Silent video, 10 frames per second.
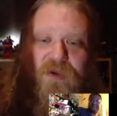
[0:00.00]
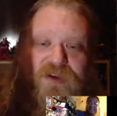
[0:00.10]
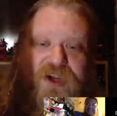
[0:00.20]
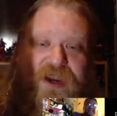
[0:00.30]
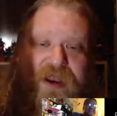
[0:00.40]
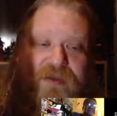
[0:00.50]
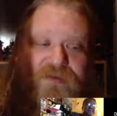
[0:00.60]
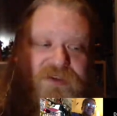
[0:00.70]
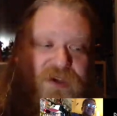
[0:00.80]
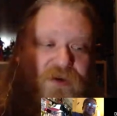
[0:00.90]
this is definitely
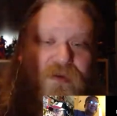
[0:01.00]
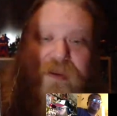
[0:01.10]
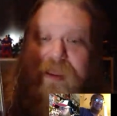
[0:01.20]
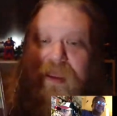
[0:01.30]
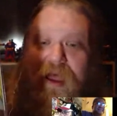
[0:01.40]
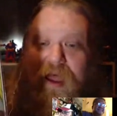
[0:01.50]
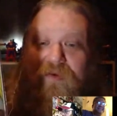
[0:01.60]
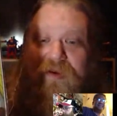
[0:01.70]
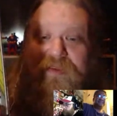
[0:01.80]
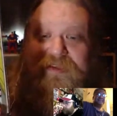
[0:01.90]
worth checking out. So
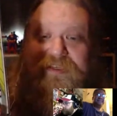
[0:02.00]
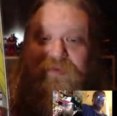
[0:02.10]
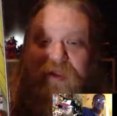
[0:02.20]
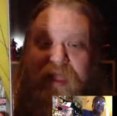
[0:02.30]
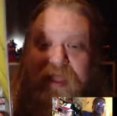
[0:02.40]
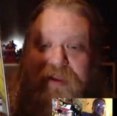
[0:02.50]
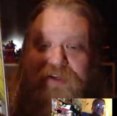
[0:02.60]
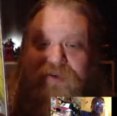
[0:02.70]
I read this as